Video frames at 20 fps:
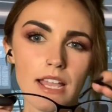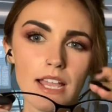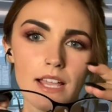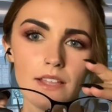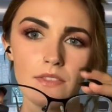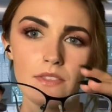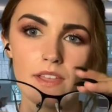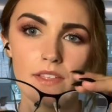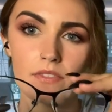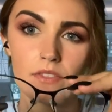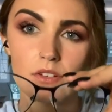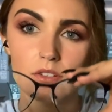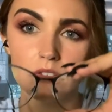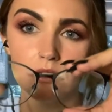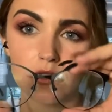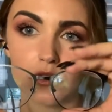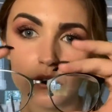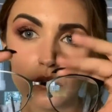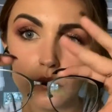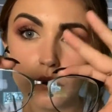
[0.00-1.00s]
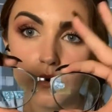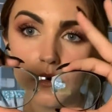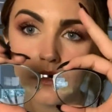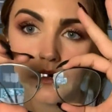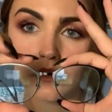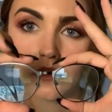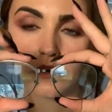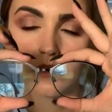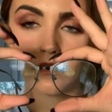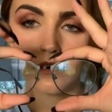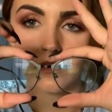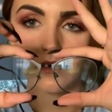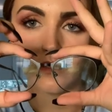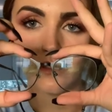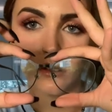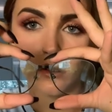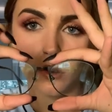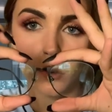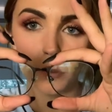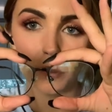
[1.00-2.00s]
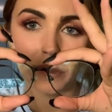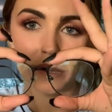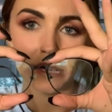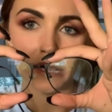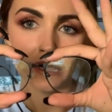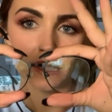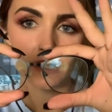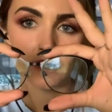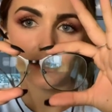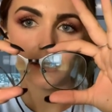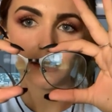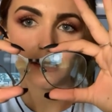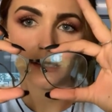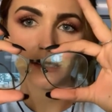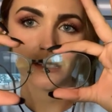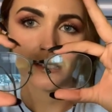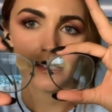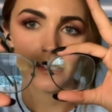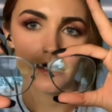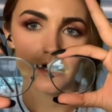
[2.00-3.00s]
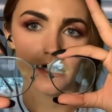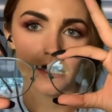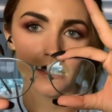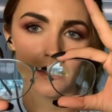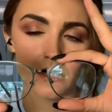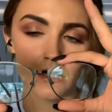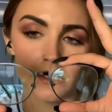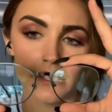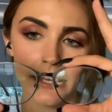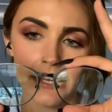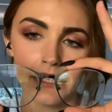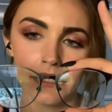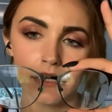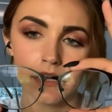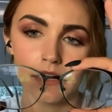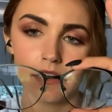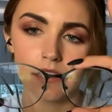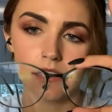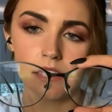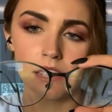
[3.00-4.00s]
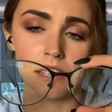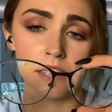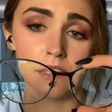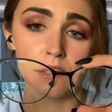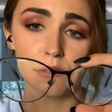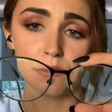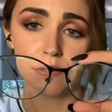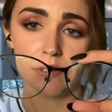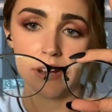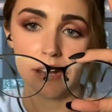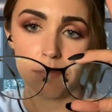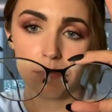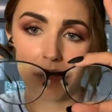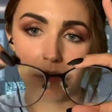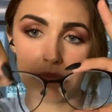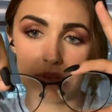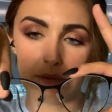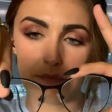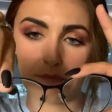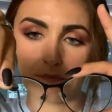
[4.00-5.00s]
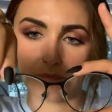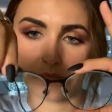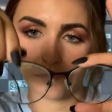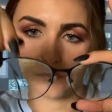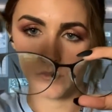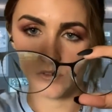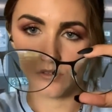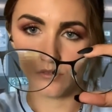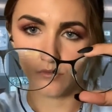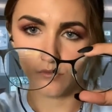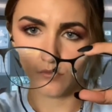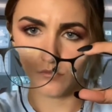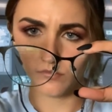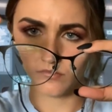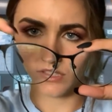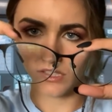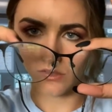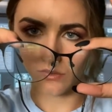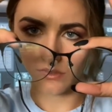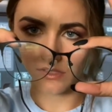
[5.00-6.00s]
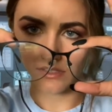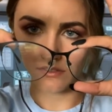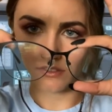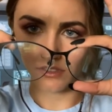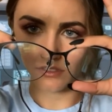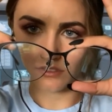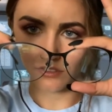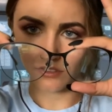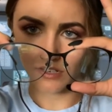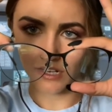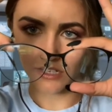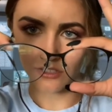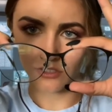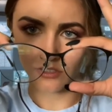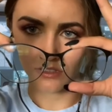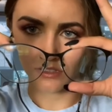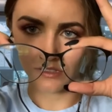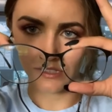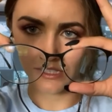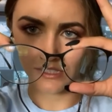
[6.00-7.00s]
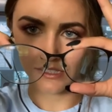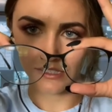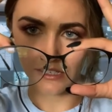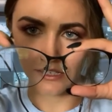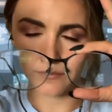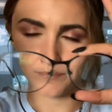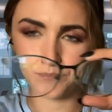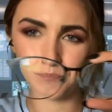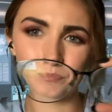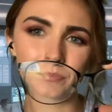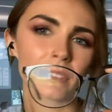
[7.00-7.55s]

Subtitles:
And then there's two openings in the lens, in the frame, I mean. Oh, these ones have a little scratch on the lens there.